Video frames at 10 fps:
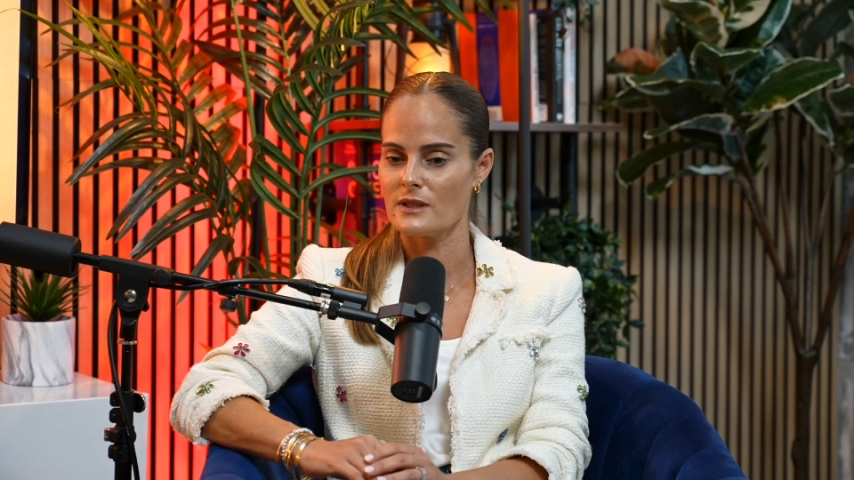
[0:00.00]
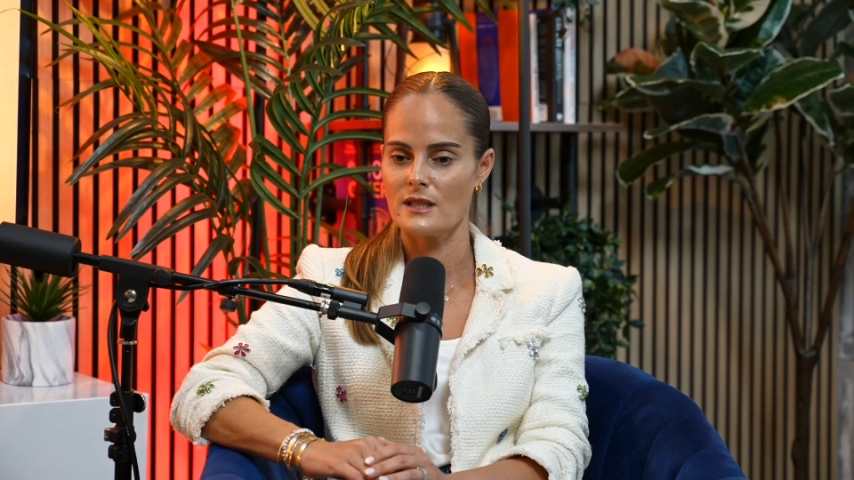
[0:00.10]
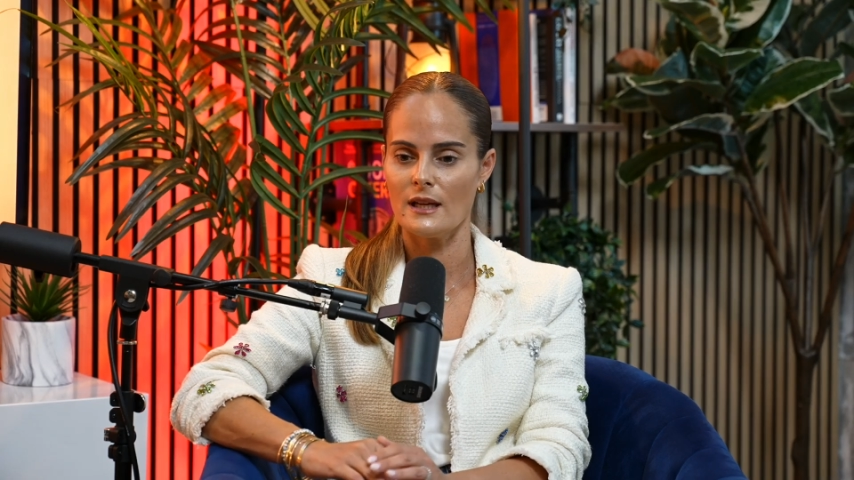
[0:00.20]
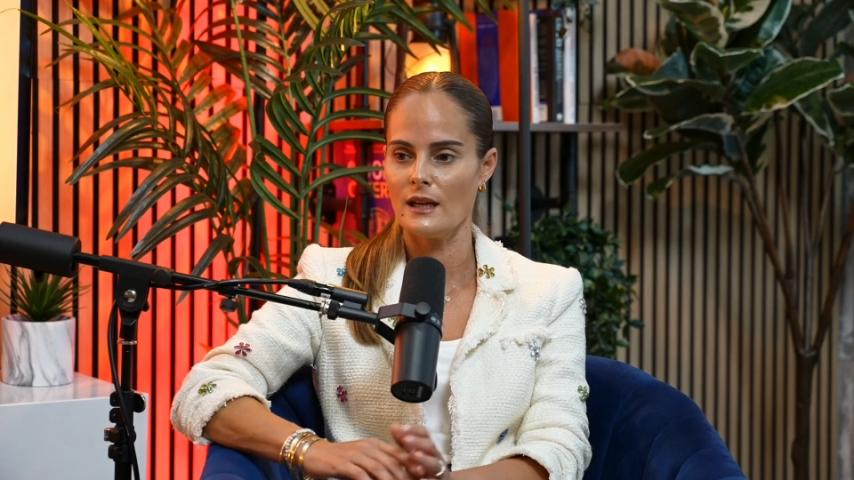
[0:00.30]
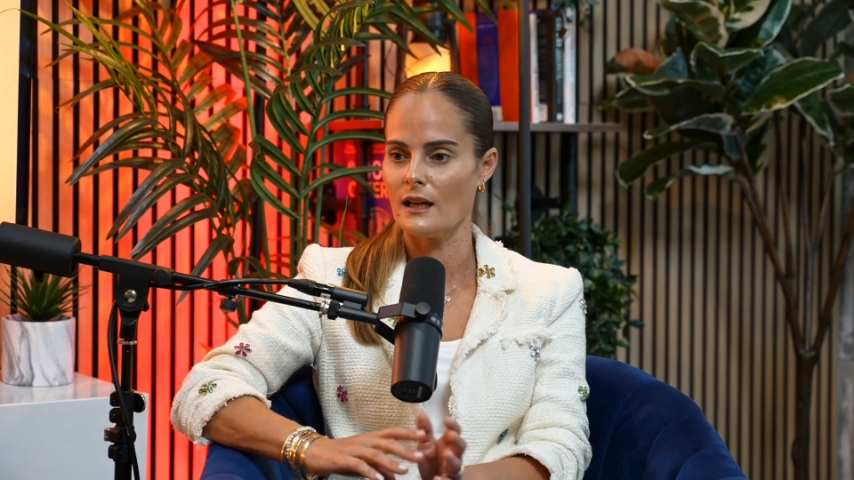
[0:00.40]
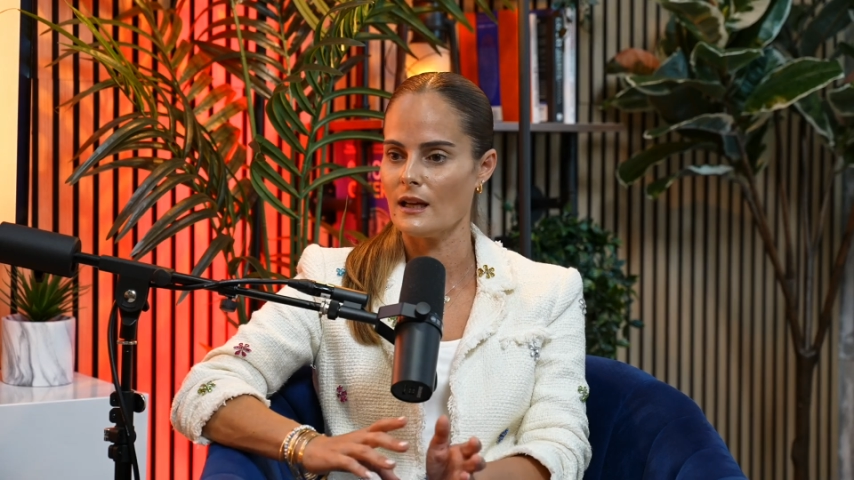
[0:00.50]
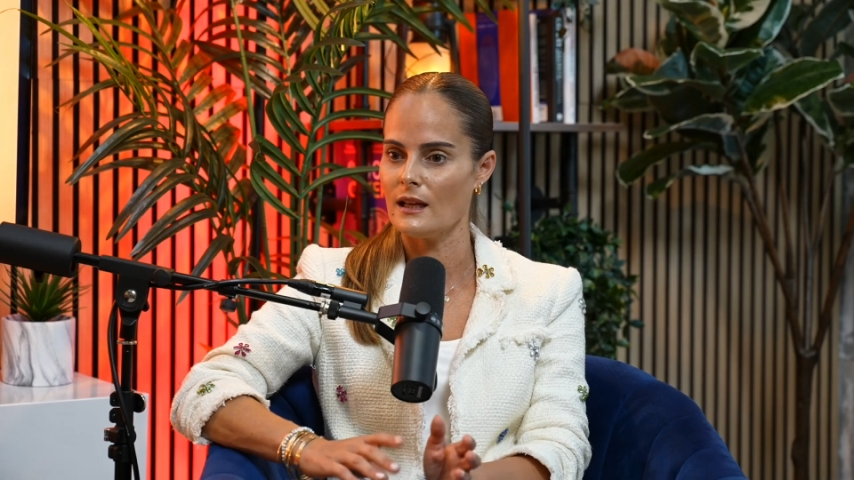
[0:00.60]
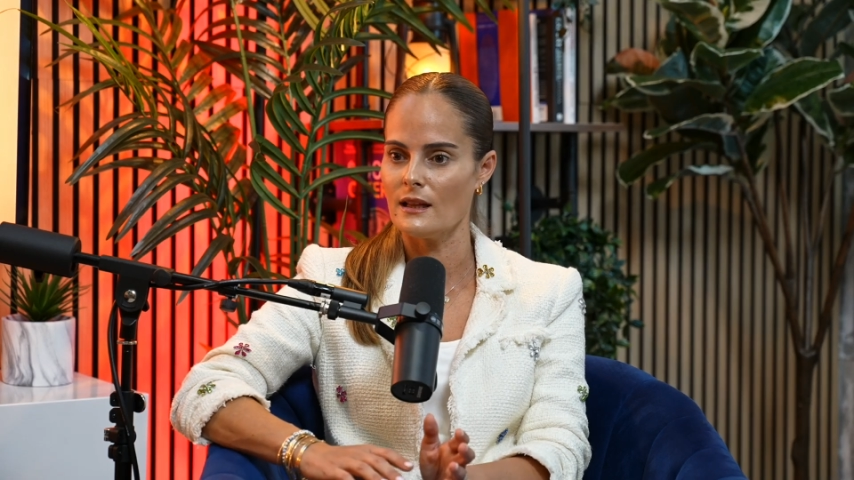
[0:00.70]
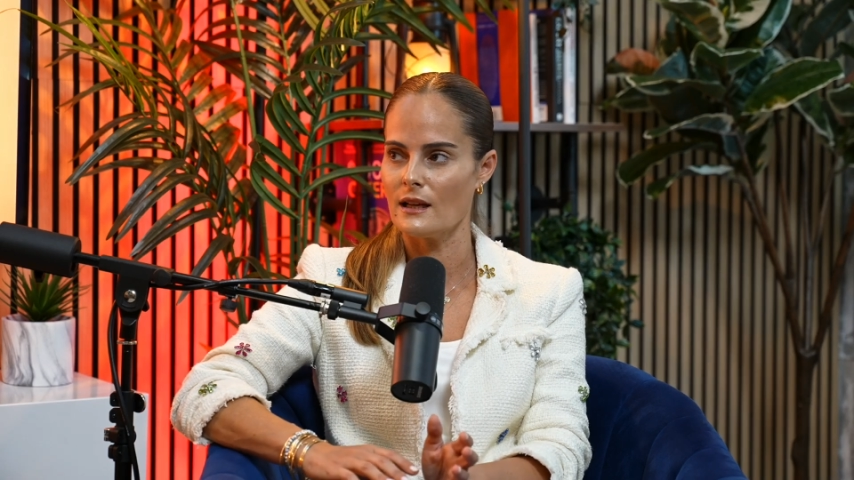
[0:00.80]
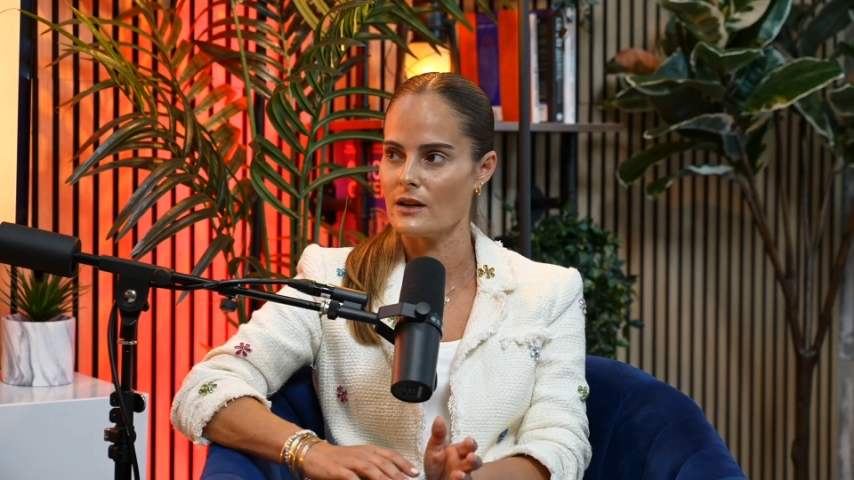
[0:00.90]
seeing
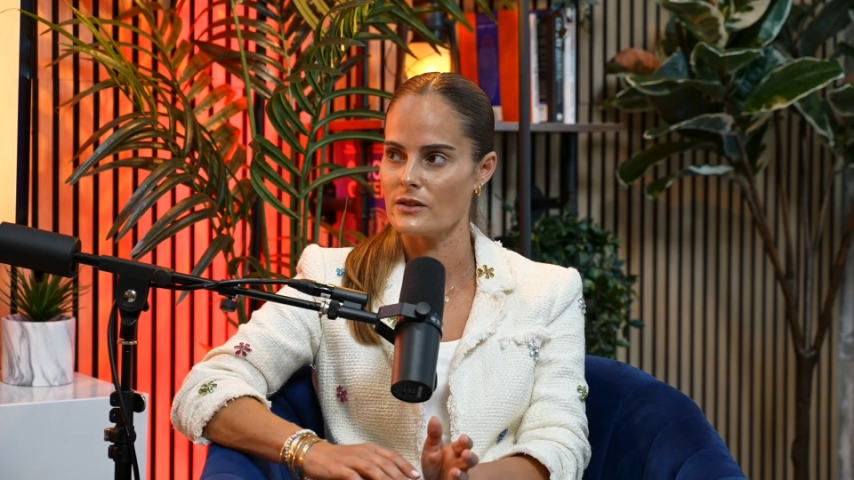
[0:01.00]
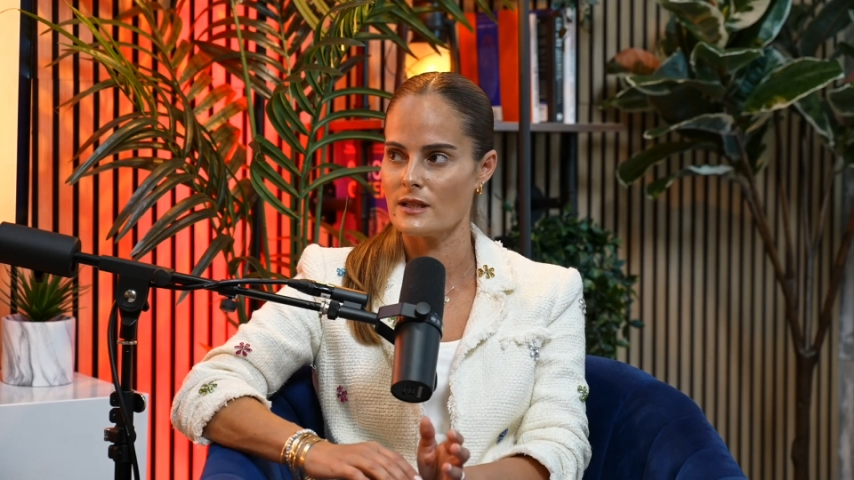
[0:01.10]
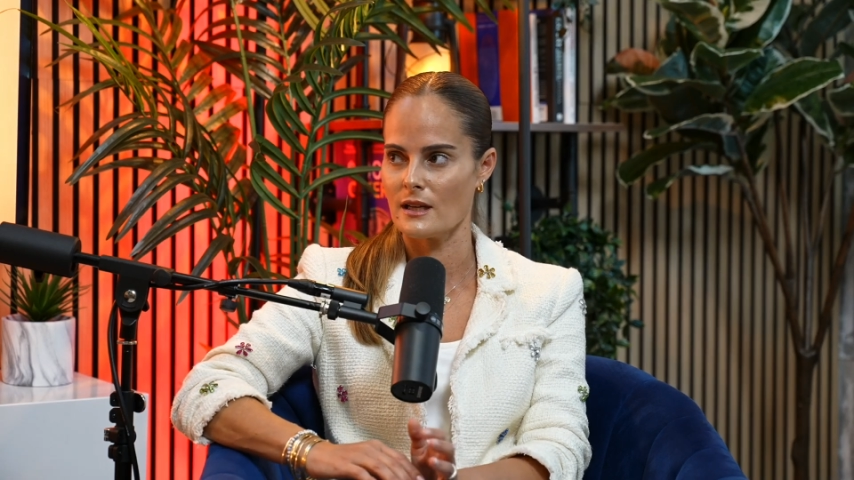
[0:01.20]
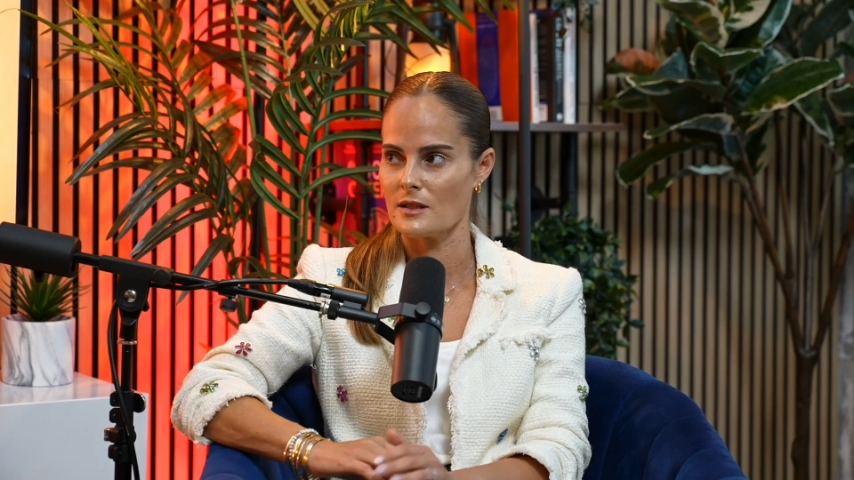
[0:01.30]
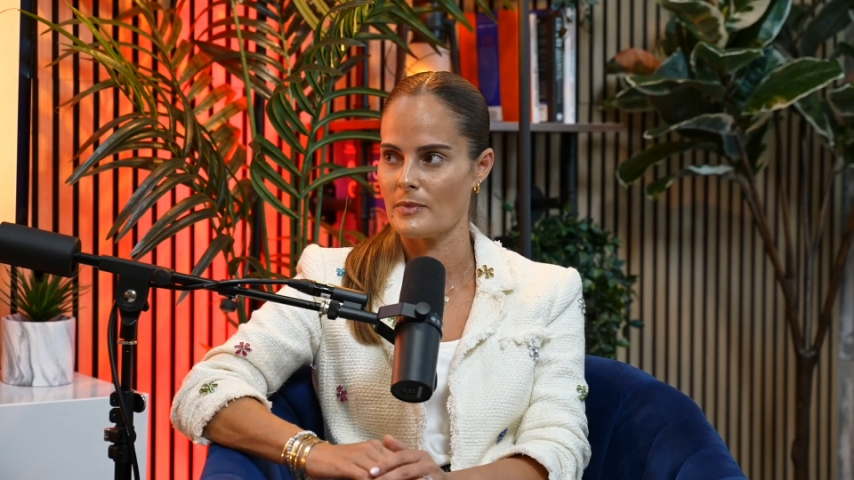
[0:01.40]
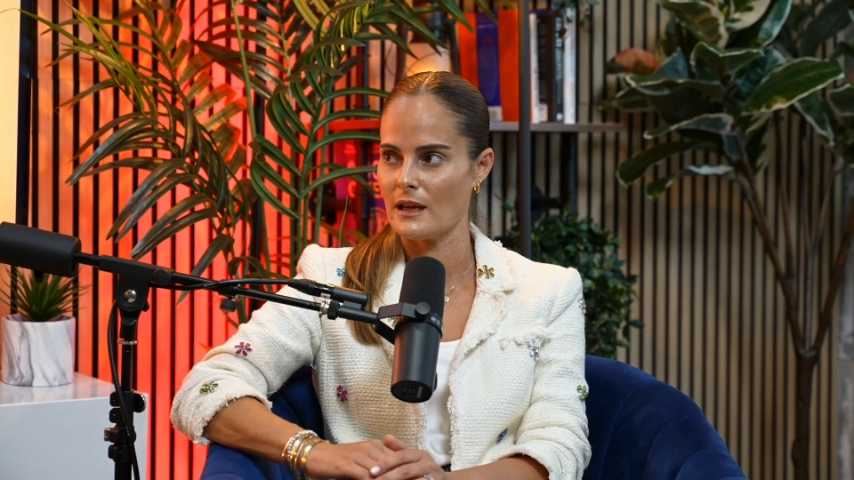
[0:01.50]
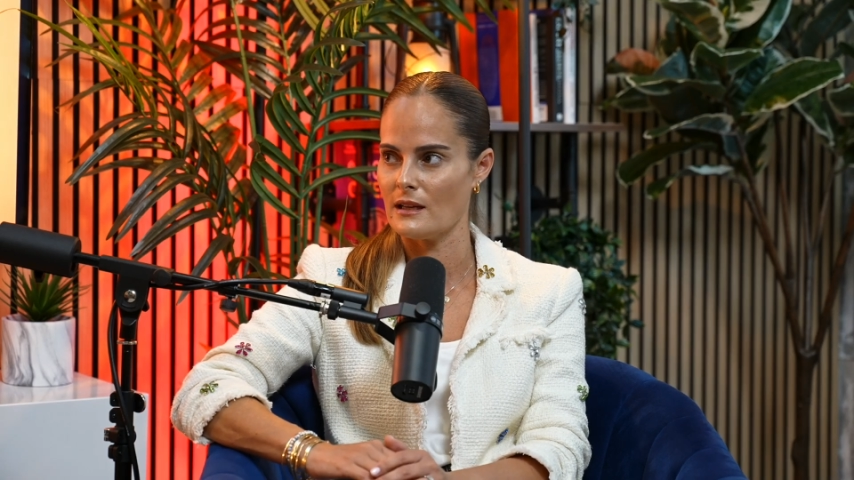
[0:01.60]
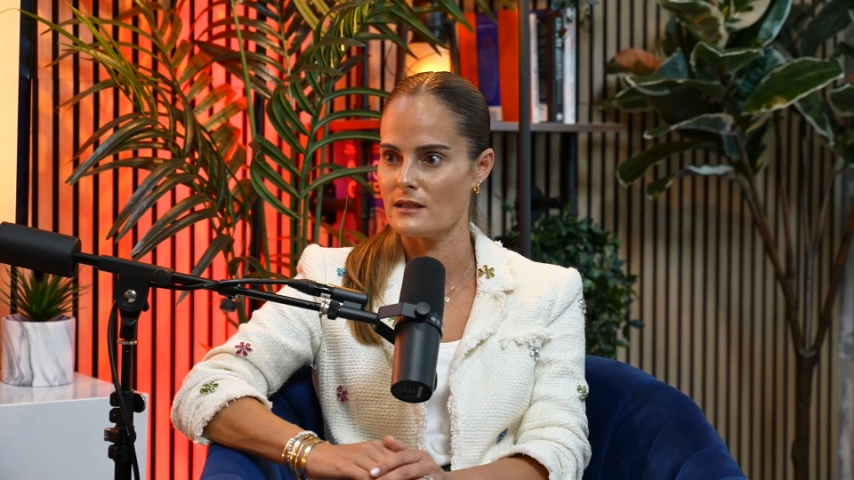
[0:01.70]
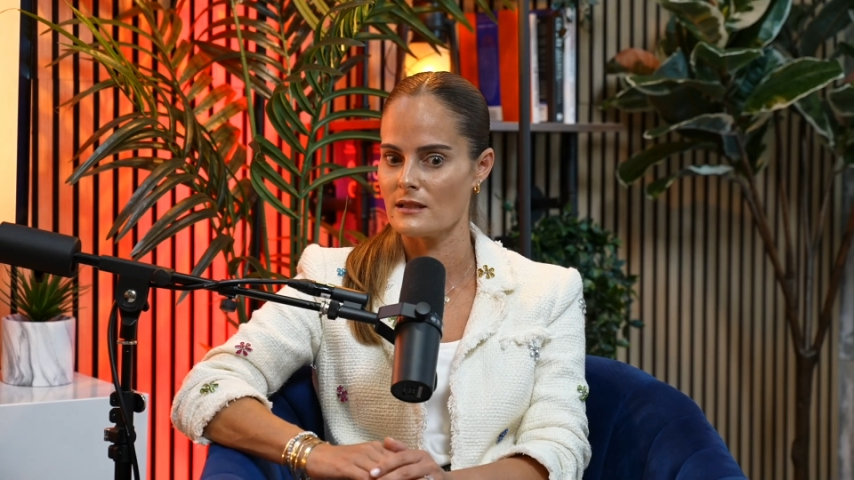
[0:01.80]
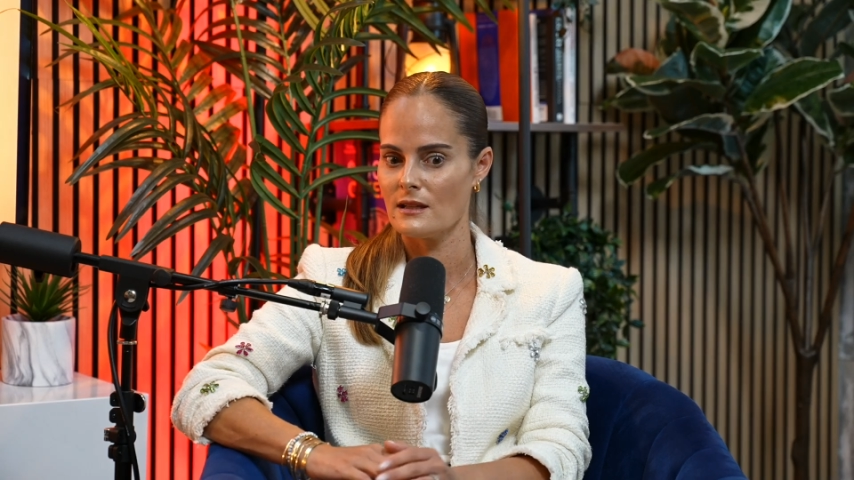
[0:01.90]
in the health tech
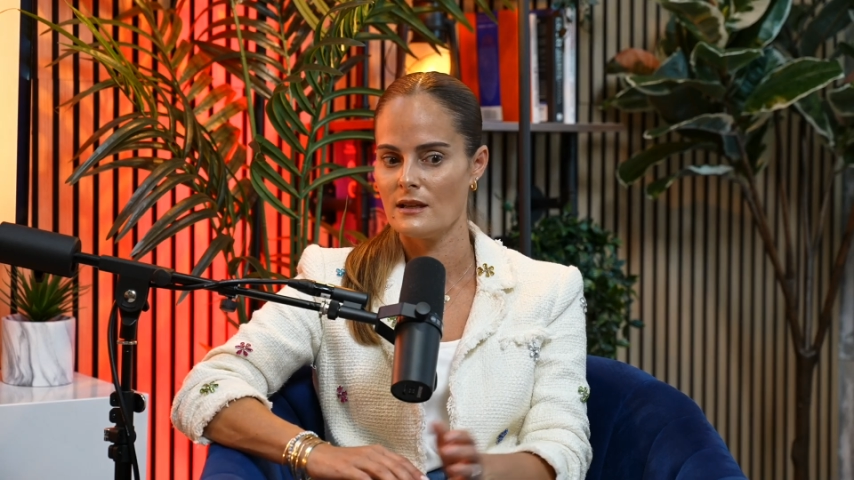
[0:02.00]
space.